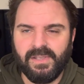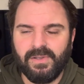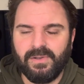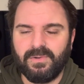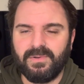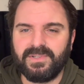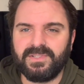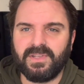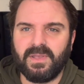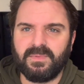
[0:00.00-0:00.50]

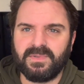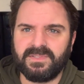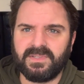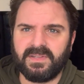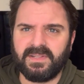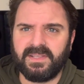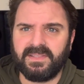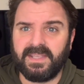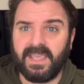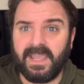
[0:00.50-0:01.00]
Also, I'm
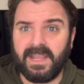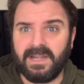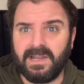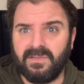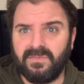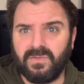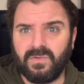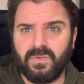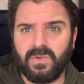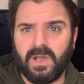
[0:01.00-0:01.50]
studying the
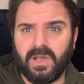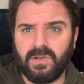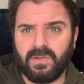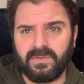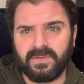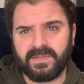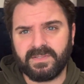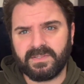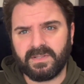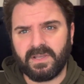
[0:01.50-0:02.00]
A-level
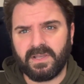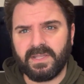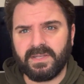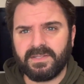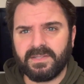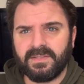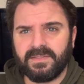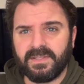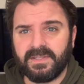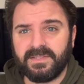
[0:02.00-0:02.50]
alongside
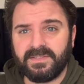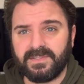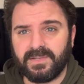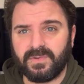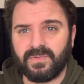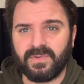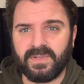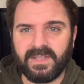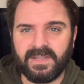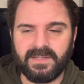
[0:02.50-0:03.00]
this
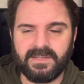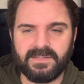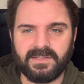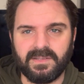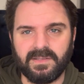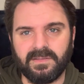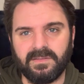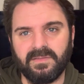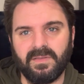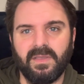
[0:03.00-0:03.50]
degree,
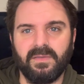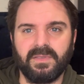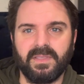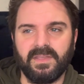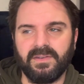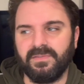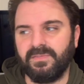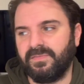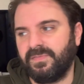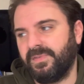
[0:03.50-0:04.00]
so I'm
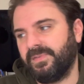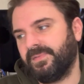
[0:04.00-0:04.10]
kind of